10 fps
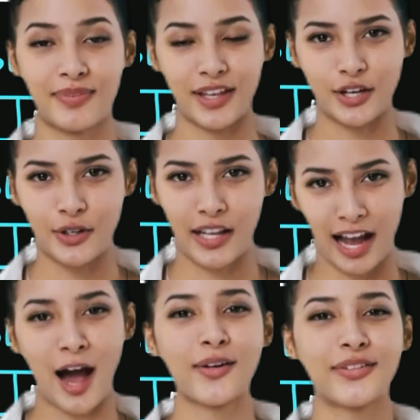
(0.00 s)
You can
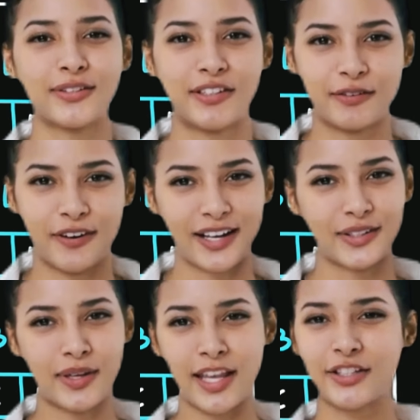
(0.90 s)
also define
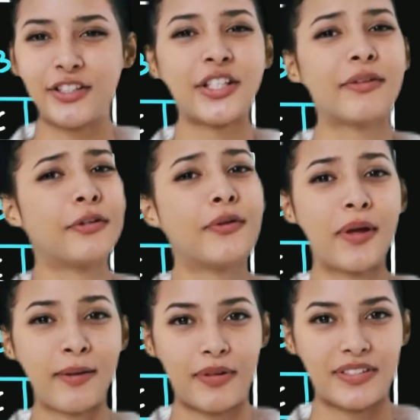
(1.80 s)
relationship to
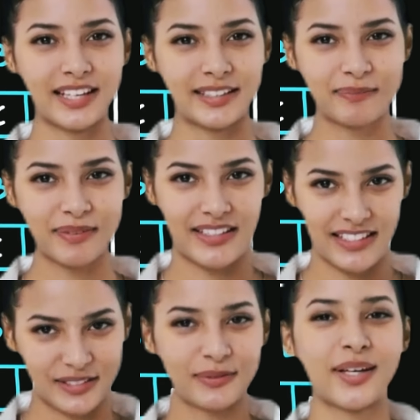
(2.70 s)
represent the
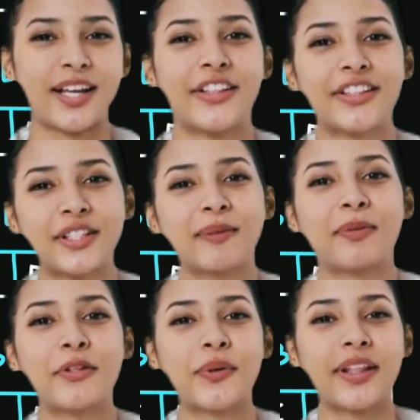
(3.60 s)
business relationship
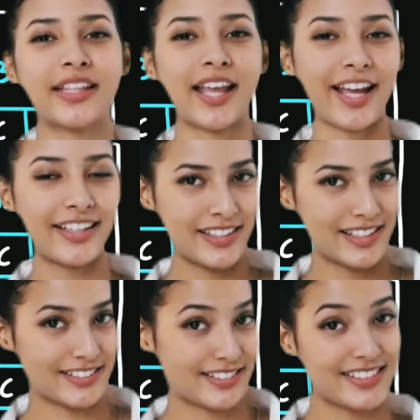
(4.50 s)
between the
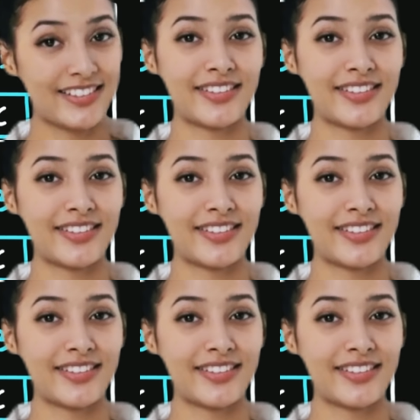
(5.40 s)
entities.